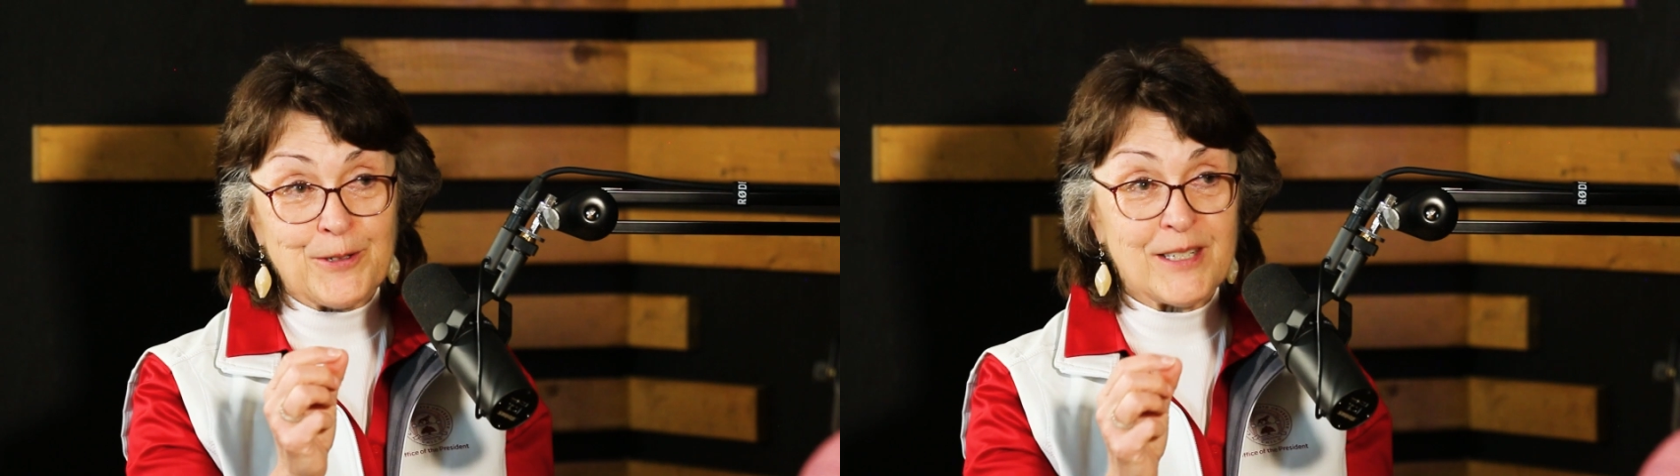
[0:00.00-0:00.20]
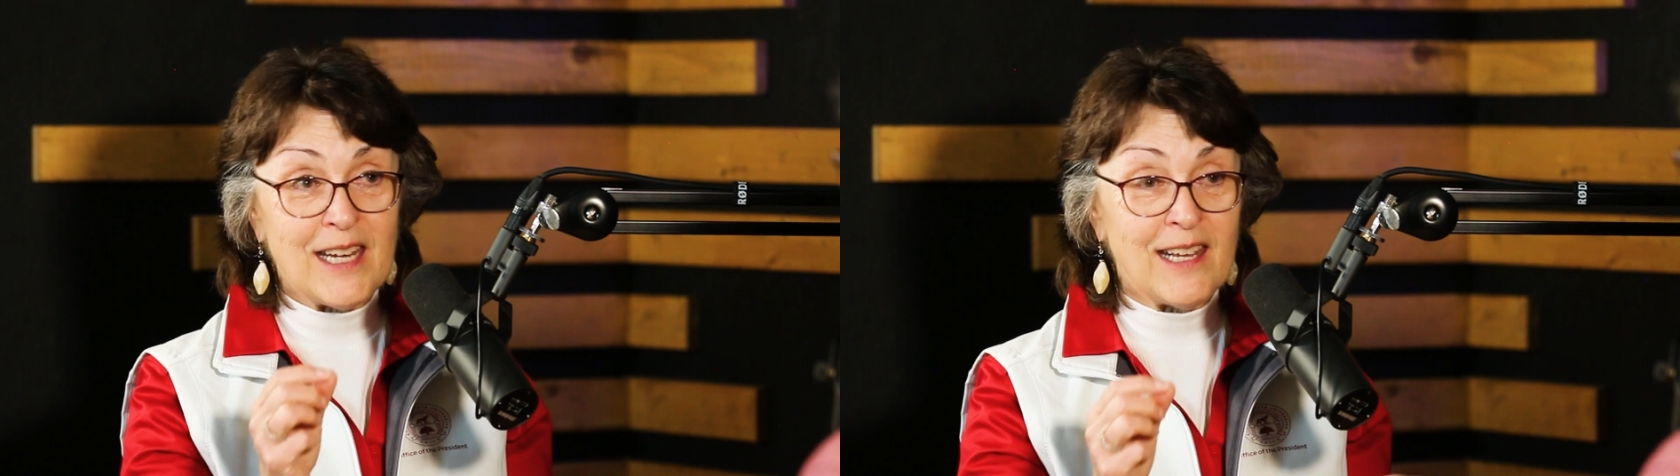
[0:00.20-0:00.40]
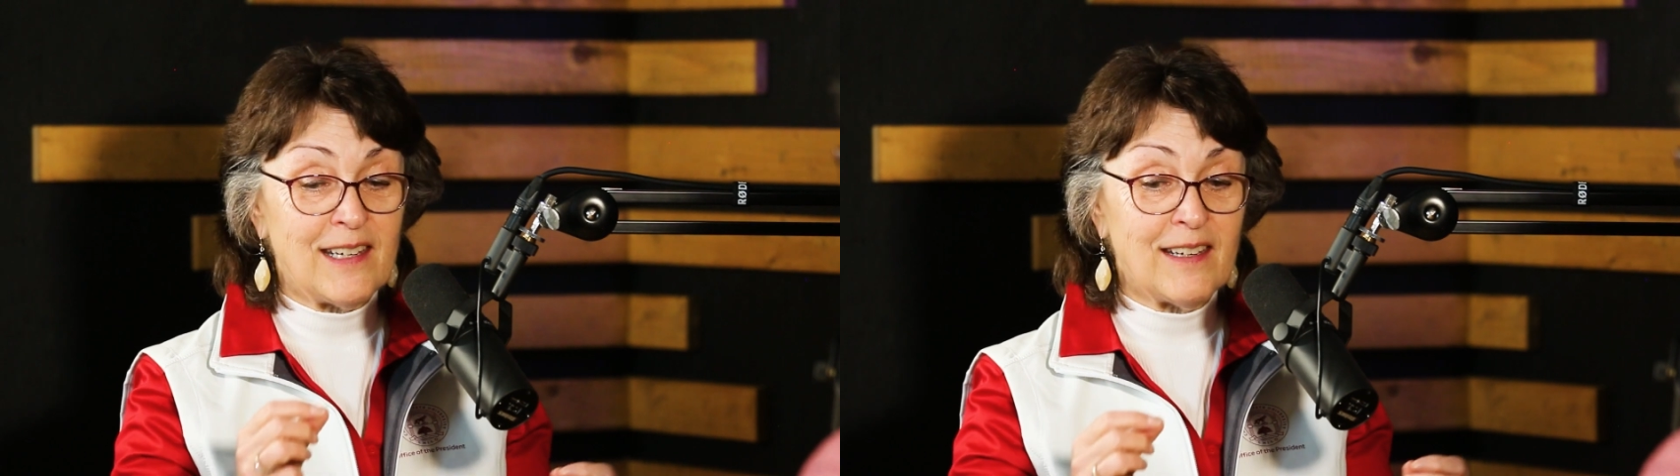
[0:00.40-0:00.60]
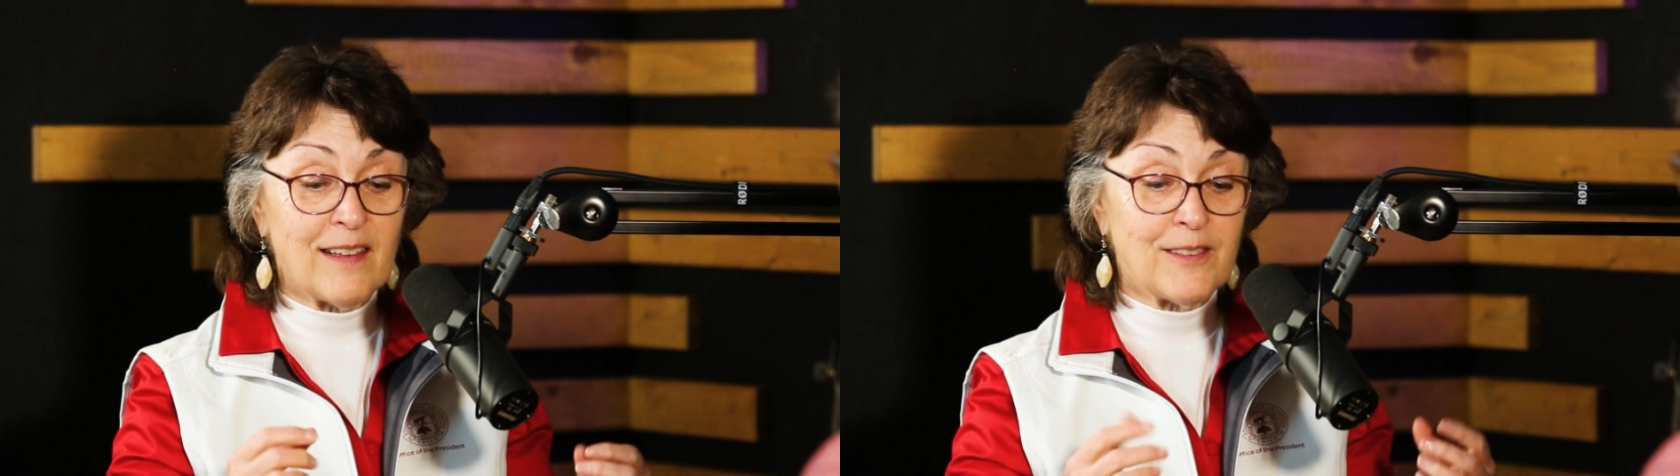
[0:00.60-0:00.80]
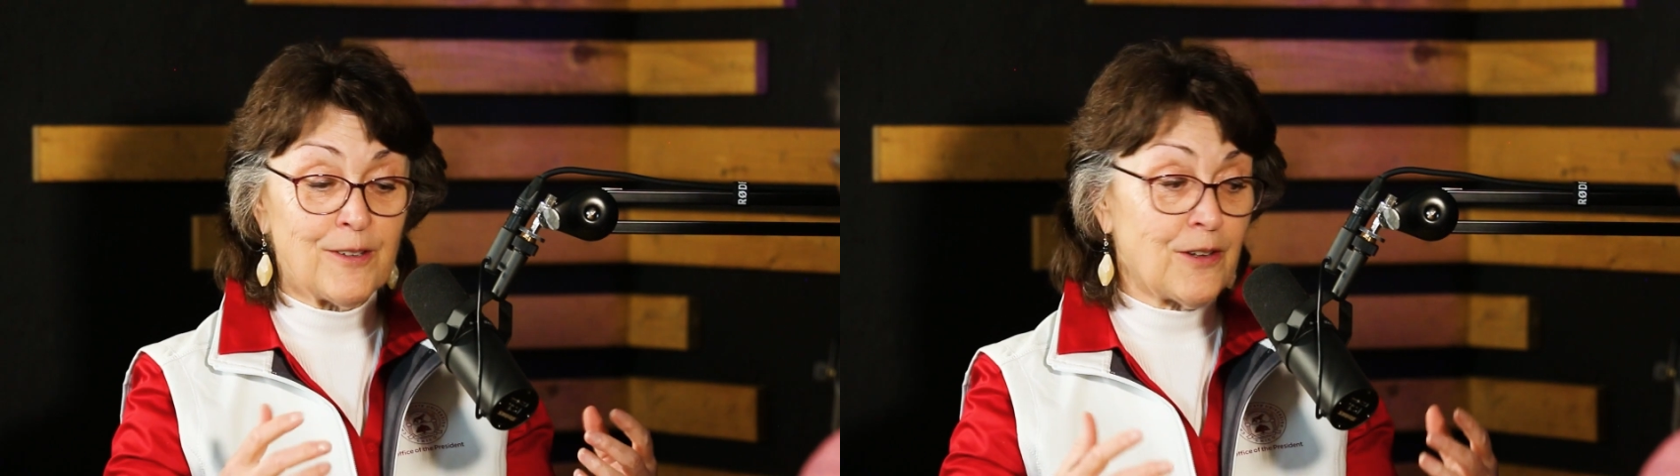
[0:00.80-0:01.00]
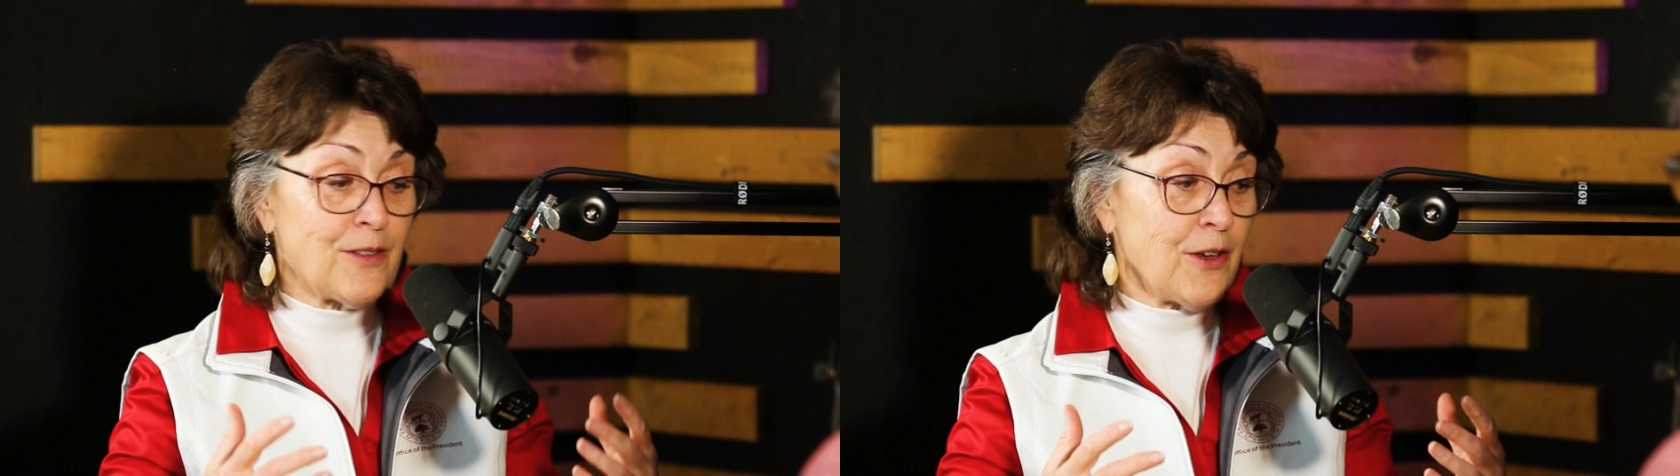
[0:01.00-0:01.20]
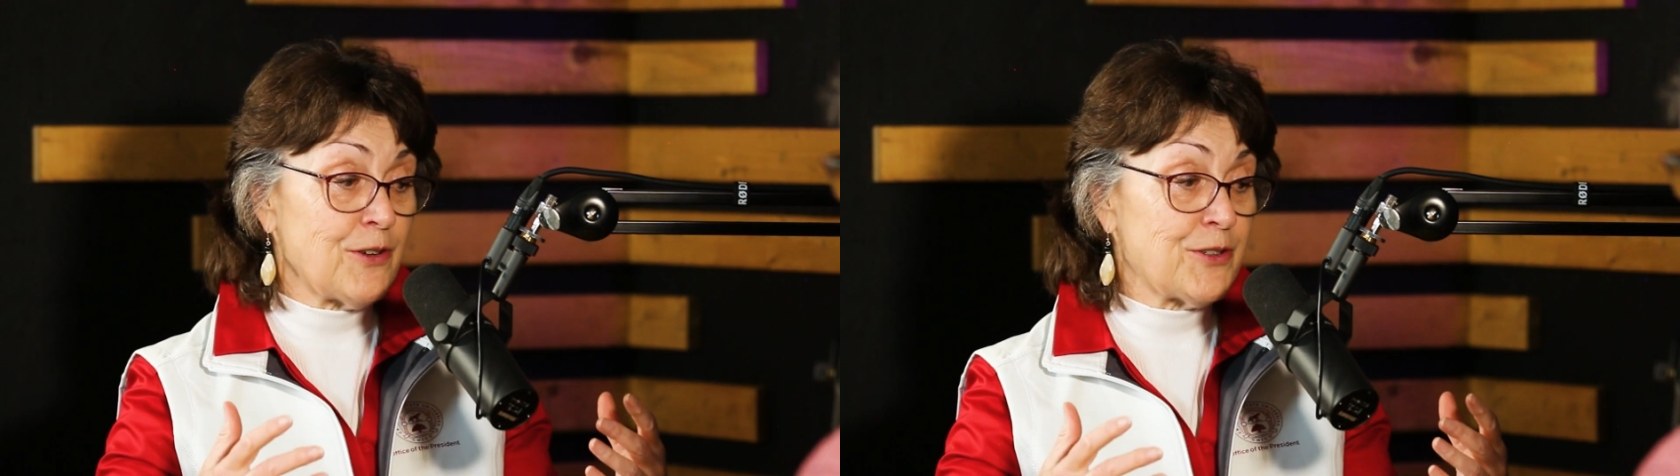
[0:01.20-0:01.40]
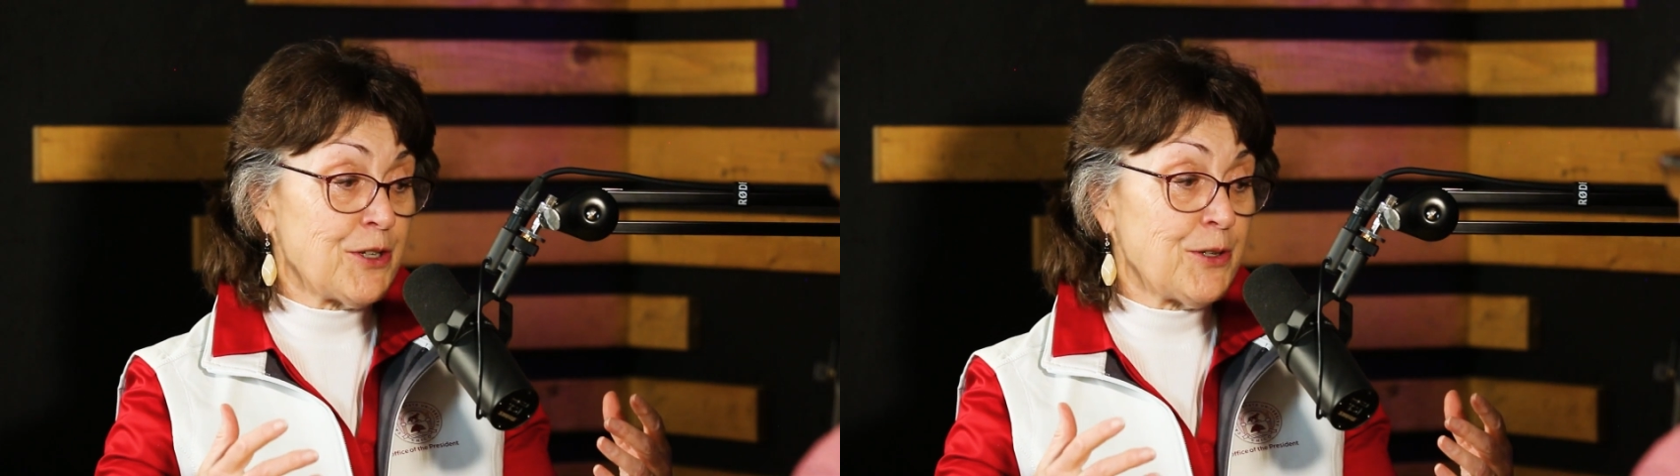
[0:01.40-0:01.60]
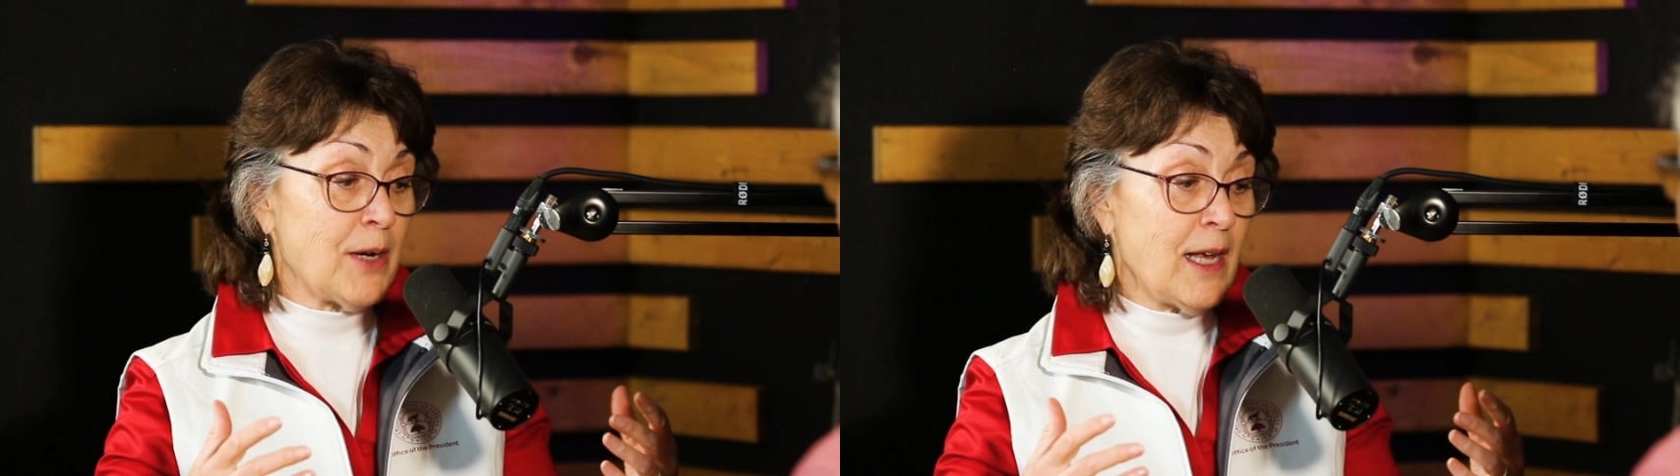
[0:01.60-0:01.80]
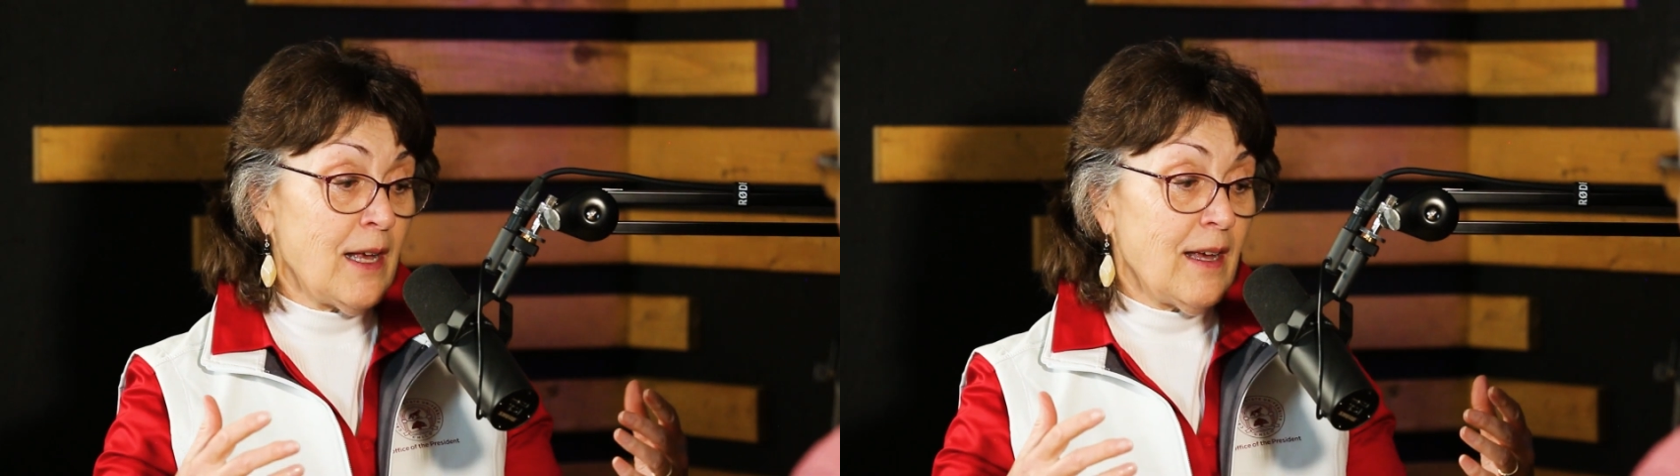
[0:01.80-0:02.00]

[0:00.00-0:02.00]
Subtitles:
understanding that there are those who